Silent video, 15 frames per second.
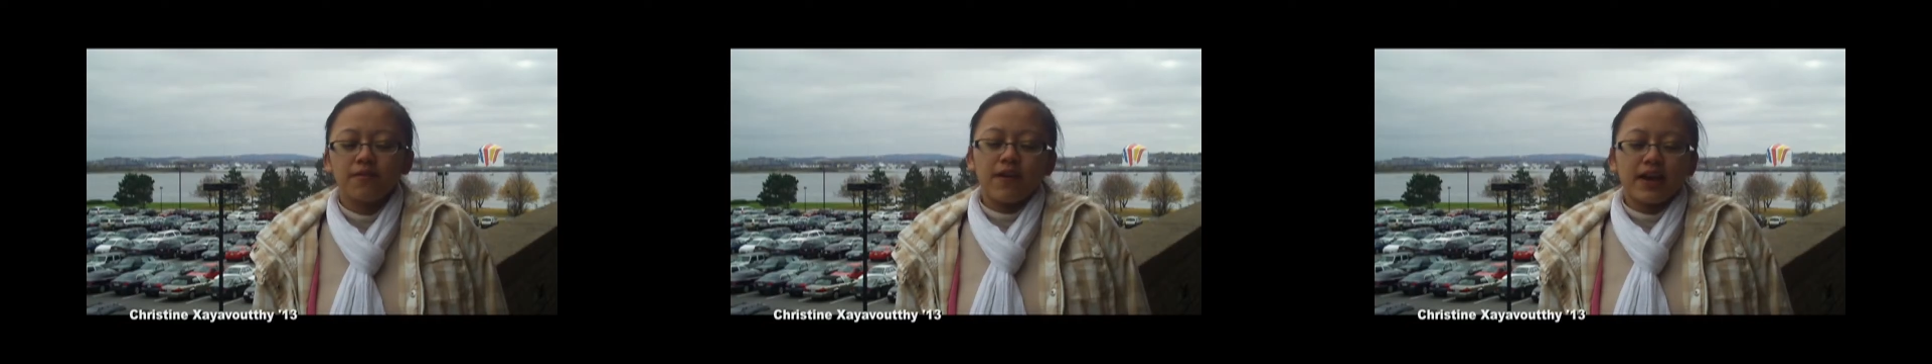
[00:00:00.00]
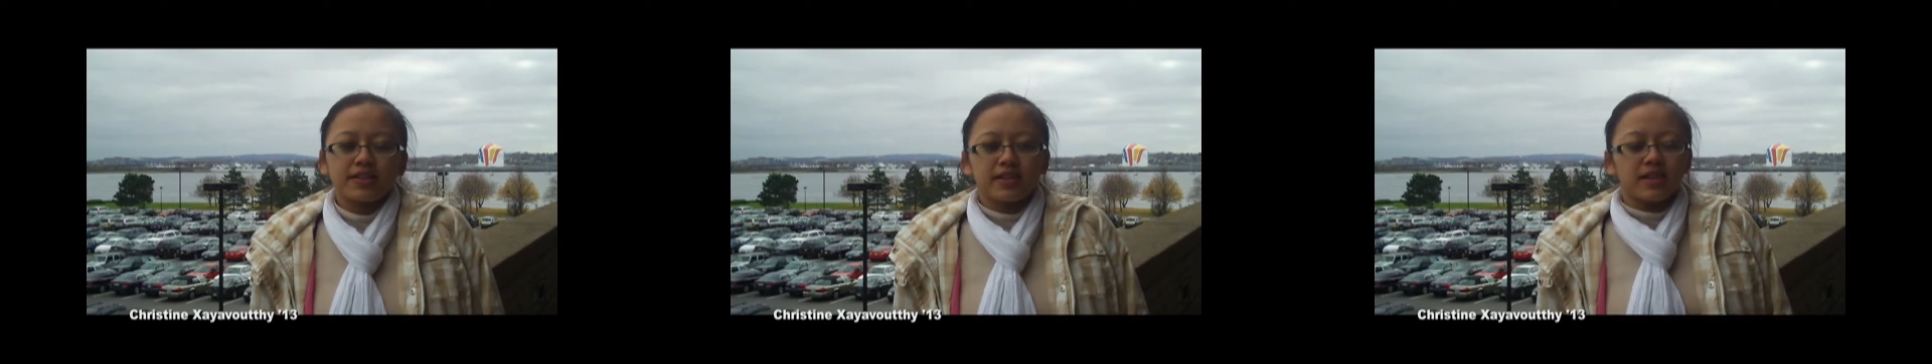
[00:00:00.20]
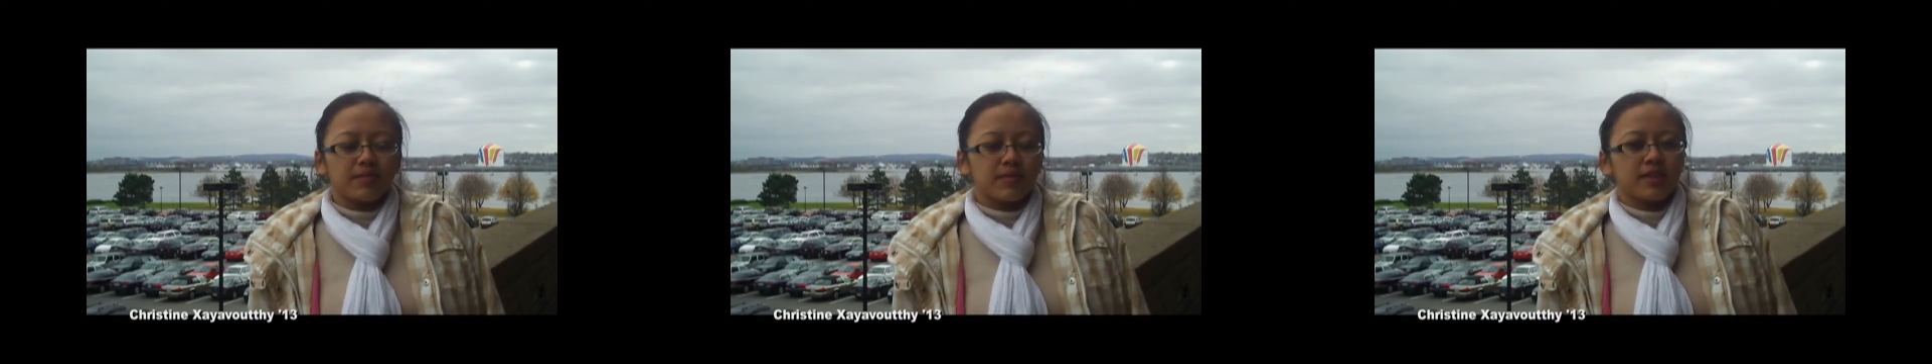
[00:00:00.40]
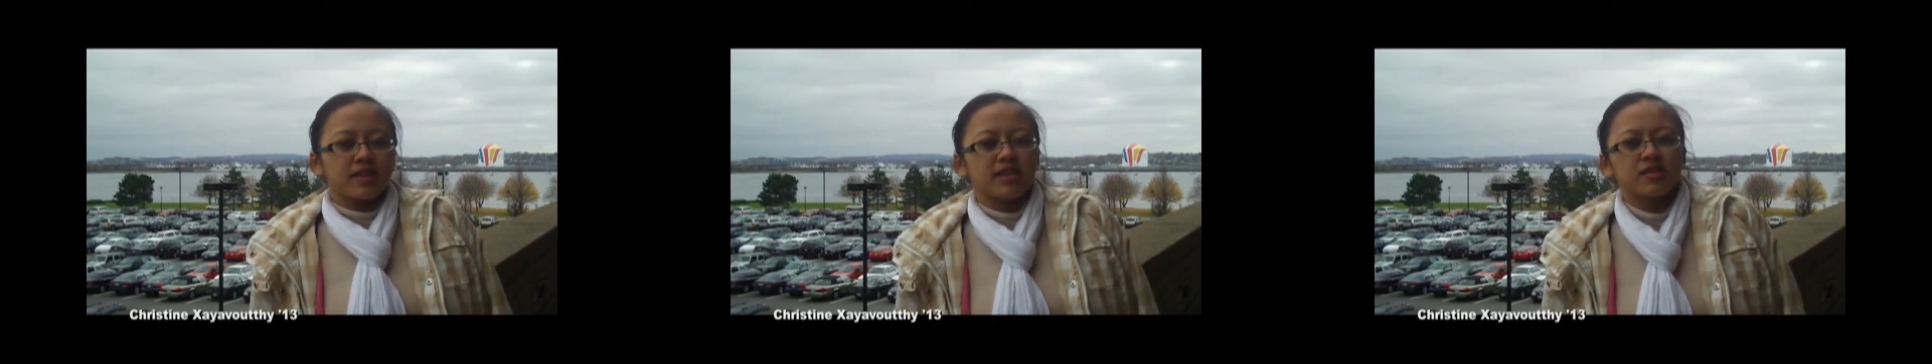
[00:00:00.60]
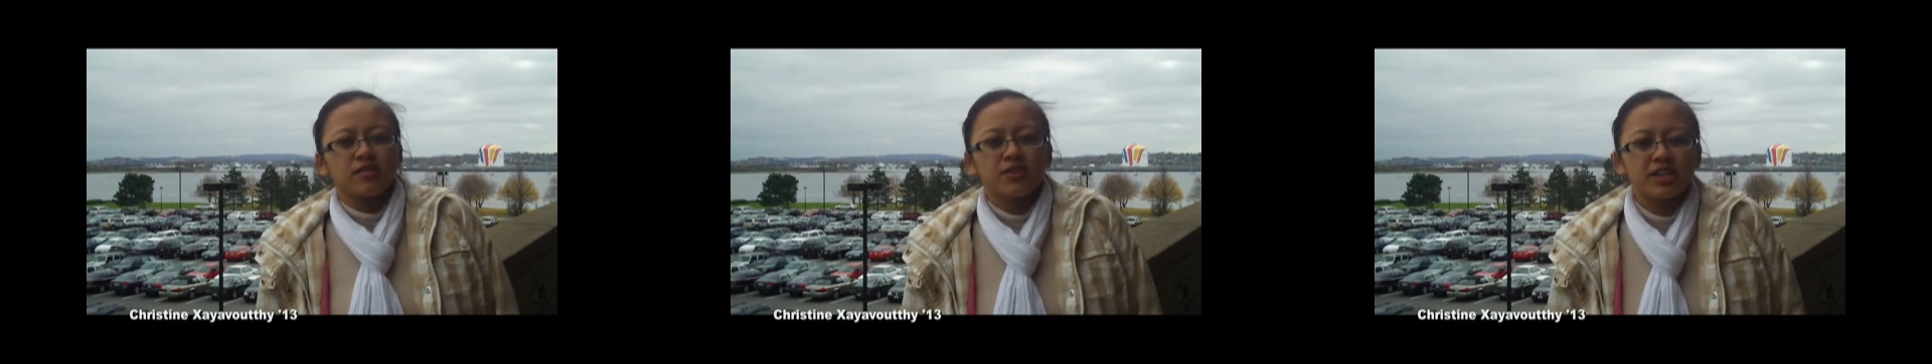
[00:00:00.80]
fact that I'm in
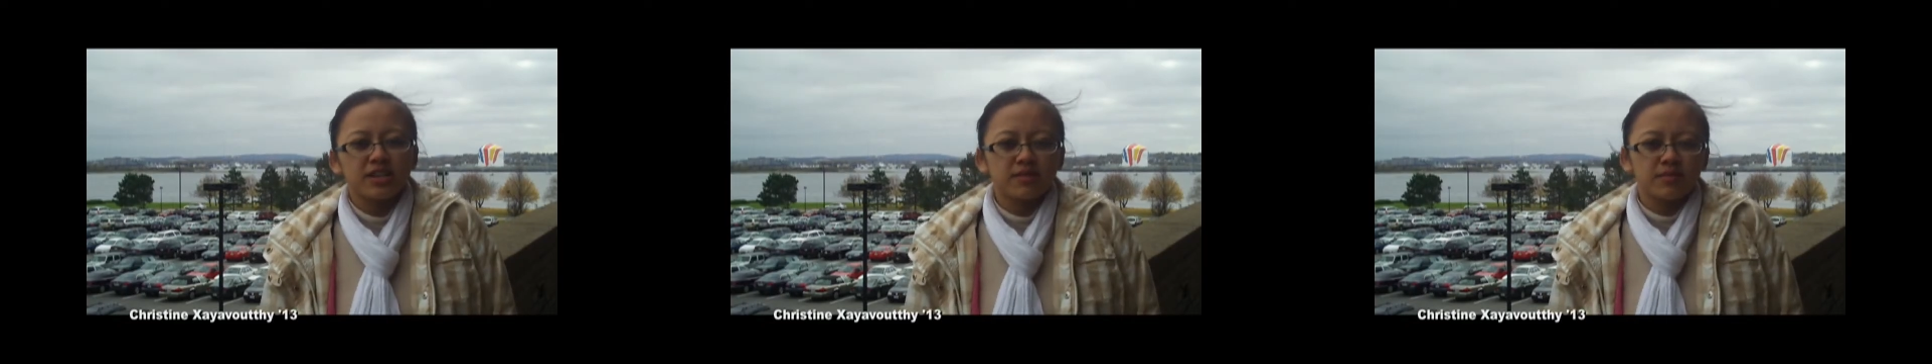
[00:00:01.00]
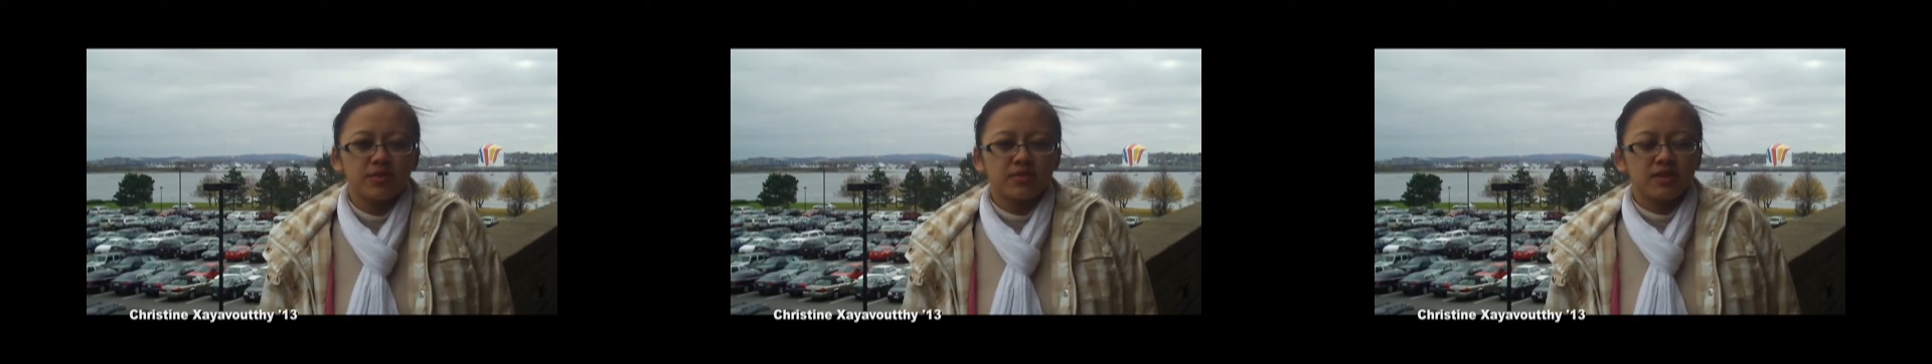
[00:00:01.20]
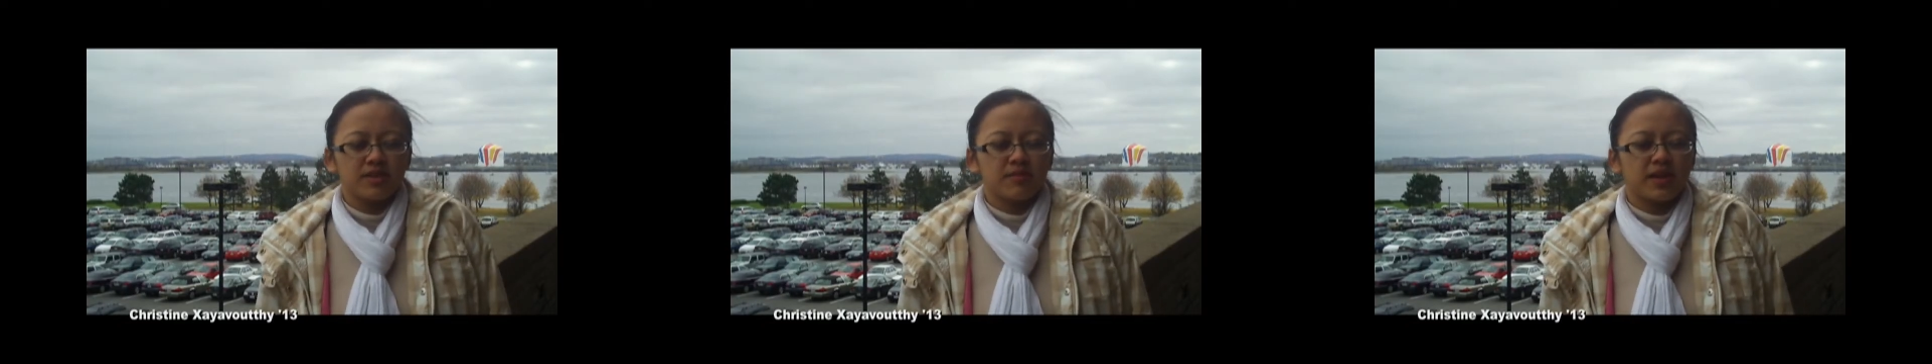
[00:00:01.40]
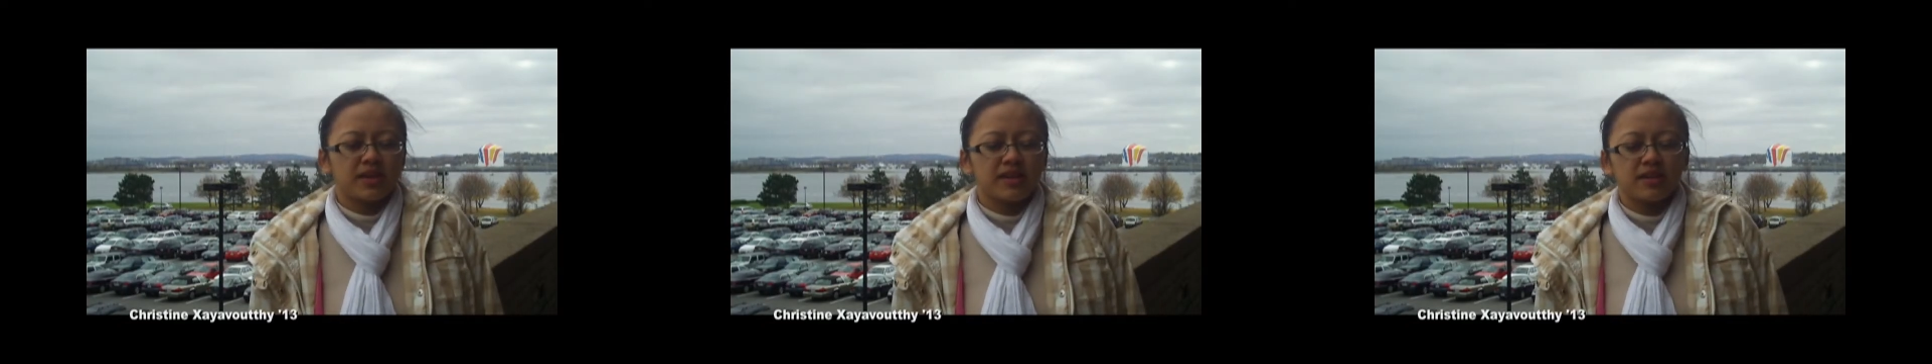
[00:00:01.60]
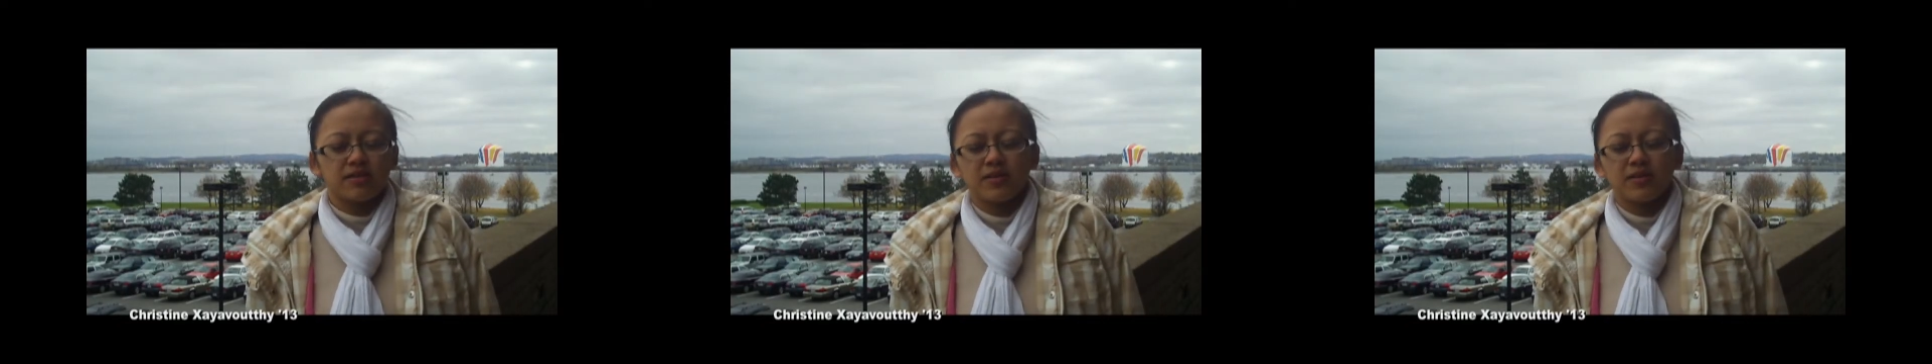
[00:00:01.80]
the learning community made it